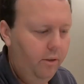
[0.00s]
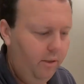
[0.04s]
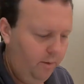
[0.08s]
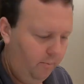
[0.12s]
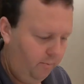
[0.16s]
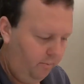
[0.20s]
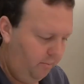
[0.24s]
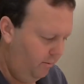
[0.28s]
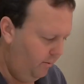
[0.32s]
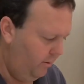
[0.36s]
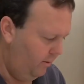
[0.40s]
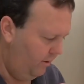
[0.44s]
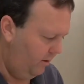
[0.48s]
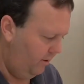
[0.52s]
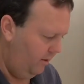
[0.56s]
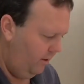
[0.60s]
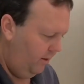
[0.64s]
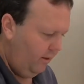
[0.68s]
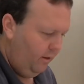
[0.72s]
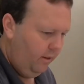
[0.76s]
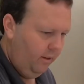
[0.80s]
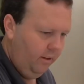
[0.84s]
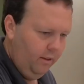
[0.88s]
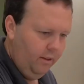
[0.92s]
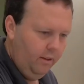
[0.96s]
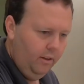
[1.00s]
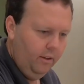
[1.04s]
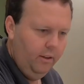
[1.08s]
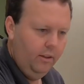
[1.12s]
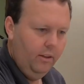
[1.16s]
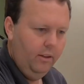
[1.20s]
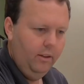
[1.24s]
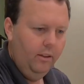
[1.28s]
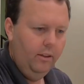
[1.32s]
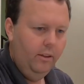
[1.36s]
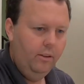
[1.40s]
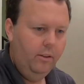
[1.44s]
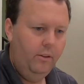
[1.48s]
up
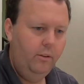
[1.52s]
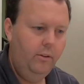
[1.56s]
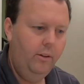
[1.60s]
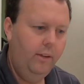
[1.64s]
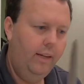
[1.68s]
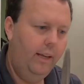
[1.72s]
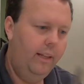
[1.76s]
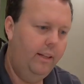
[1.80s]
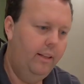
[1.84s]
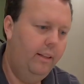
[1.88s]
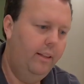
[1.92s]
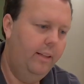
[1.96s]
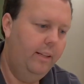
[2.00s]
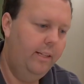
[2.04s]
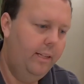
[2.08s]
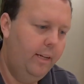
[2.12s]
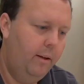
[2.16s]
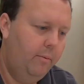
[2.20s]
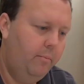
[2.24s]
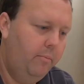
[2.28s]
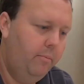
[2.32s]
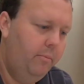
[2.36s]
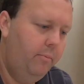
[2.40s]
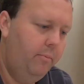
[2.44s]
to the end of the tip.